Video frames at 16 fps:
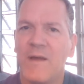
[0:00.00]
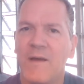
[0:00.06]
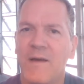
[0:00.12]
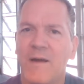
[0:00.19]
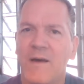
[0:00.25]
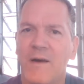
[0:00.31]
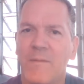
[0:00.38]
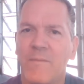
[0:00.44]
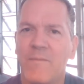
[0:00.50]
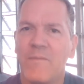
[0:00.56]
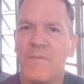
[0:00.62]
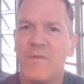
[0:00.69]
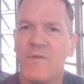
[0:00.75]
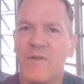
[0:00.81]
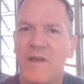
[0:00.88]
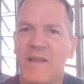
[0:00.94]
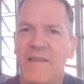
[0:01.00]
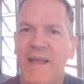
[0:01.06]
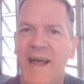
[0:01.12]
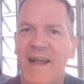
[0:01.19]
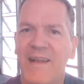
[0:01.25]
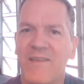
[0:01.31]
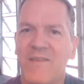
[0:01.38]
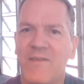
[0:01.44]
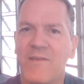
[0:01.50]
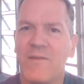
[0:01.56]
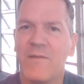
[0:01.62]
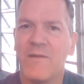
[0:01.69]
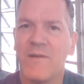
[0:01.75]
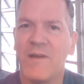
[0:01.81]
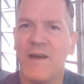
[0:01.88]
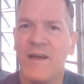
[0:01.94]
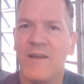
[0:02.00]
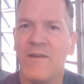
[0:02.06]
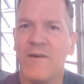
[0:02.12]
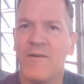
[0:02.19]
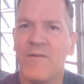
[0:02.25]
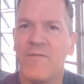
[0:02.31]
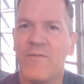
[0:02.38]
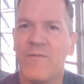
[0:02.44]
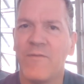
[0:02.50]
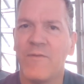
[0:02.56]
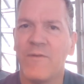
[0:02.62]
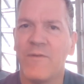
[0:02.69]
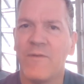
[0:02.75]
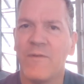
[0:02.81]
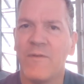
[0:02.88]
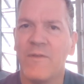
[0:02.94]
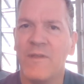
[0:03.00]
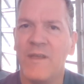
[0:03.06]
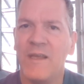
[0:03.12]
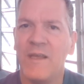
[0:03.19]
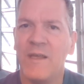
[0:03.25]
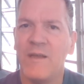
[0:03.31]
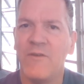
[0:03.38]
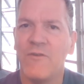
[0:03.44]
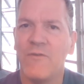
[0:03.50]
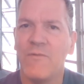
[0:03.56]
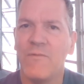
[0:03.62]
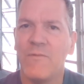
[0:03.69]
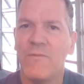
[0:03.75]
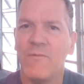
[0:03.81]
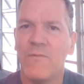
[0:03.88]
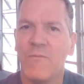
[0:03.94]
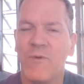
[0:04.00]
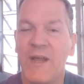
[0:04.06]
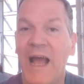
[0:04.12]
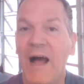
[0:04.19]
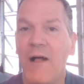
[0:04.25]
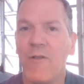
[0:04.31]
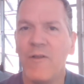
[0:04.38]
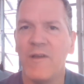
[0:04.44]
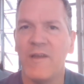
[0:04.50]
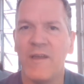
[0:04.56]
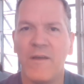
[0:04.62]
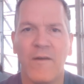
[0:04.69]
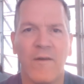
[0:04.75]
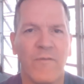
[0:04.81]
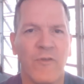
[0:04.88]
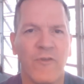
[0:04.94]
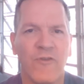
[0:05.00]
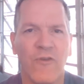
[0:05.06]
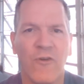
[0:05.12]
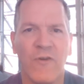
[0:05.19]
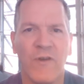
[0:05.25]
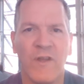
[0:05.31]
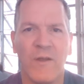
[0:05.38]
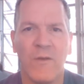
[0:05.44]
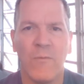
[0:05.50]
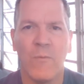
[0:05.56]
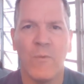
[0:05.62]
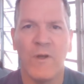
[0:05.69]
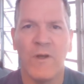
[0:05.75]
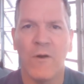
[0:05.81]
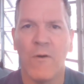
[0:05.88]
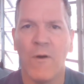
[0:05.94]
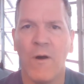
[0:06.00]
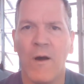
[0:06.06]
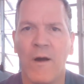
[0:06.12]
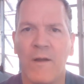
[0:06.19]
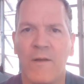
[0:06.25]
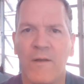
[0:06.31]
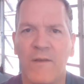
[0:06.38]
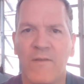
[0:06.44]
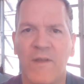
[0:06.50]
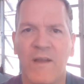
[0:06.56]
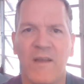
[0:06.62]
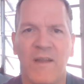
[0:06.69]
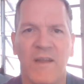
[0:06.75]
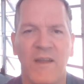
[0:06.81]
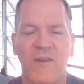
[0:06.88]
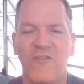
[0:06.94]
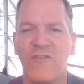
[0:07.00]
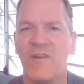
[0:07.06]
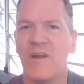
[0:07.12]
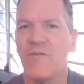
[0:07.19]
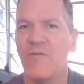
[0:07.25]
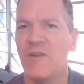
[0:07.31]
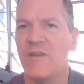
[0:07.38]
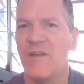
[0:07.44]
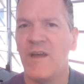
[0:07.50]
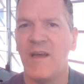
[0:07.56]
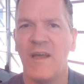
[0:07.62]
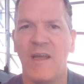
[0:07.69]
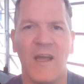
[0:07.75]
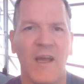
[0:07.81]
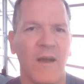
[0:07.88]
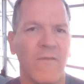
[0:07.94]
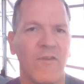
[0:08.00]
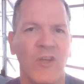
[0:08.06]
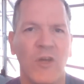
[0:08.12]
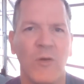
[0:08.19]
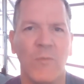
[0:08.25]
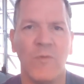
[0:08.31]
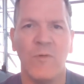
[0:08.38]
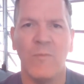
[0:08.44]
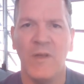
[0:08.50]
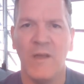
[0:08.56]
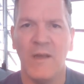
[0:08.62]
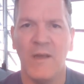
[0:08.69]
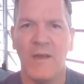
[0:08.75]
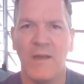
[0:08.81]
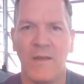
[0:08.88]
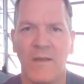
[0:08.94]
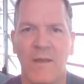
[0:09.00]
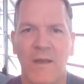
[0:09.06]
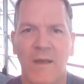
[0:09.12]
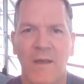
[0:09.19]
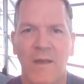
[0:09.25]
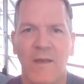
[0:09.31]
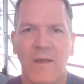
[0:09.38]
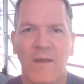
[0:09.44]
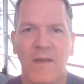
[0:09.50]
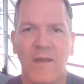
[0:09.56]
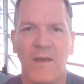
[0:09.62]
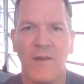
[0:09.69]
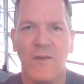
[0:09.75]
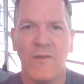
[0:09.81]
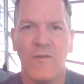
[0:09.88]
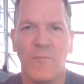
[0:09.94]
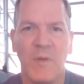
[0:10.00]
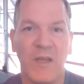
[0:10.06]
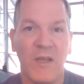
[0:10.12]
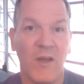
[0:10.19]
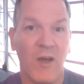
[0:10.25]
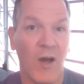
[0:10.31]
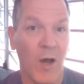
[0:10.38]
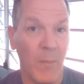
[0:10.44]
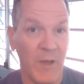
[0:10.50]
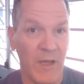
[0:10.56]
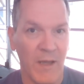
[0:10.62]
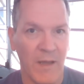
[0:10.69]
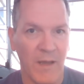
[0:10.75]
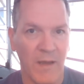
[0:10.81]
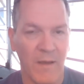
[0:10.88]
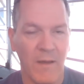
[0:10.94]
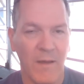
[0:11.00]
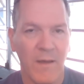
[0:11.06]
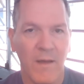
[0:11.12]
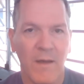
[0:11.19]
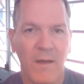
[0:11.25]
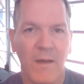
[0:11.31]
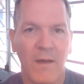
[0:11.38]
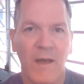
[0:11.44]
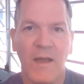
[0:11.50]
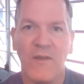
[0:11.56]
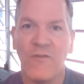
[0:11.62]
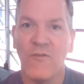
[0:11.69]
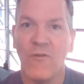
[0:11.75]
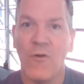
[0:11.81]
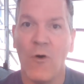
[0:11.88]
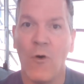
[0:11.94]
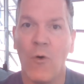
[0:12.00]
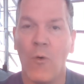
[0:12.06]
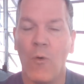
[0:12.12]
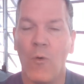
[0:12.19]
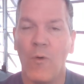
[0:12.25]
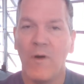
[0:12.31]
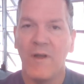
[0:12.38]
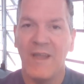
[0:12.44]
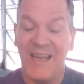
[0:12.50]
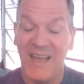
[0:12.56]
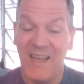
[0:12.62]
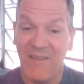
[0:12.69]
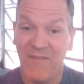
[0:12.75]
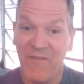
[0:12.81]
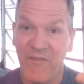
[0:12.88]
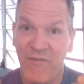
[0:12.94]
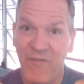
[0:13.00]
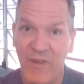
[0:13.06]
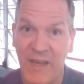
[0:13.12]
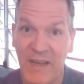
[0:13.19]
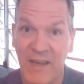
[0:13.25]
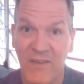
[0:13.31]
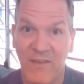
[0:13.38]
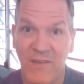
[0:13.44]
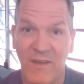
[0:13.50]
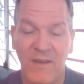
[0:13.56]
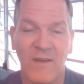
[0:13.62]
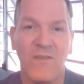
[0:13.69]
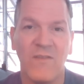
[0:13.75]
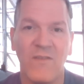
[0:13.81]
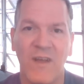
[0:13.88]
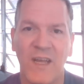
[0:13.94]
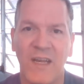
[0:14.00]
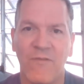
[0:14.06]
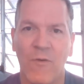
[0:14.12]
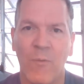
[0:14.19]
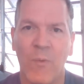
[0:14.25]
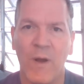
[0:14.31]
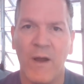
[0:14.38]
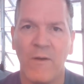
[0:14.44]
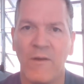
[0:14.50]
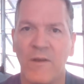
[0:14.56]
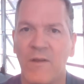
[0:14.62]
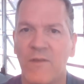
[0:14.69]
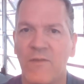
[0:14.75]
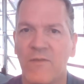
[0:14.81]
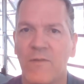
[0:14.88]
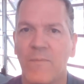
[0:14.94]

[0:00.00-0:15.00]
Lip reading: And that's kind of the reality of the journey we are on, is that each and every day, every human being is becoming a soul, getting fixed in a state of awareness